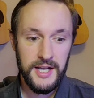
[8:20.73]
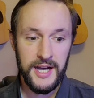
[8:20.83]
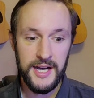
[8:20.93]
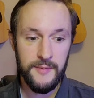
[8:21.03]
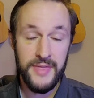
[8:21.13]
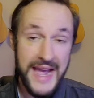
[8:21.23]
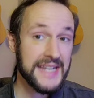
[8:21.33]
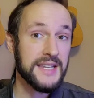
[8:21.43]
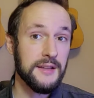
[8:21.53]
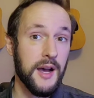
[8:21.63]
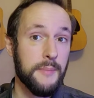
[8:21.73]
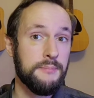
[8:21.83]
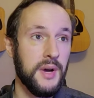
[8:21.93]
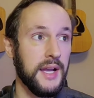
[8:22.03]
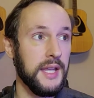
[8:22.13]

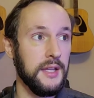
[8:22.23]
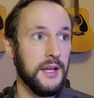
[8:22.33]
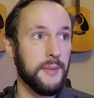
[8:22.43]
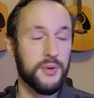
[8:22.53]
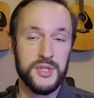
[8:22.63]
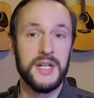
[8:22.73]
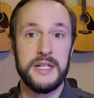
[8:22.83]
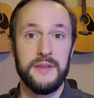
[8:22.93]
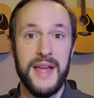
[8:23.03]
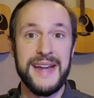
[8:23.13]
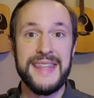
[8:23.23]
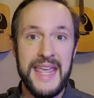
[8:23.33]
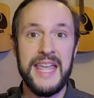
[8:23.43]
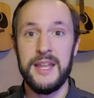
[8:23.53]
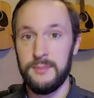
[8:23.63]
a percentage of that
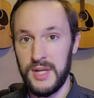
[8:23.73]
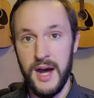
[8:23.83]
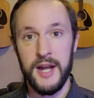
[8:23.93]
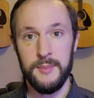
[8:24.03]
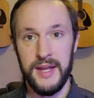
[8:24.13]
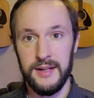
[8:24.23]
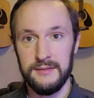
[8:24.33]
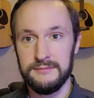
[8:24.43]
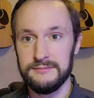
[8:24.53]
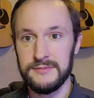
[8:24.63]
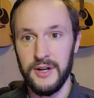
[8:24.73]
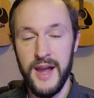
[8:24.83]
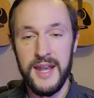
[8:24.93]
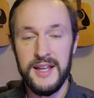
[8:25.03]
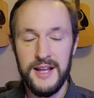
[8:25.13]
can be automated, all
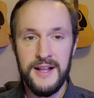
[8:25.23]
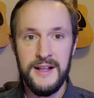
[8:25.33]
right?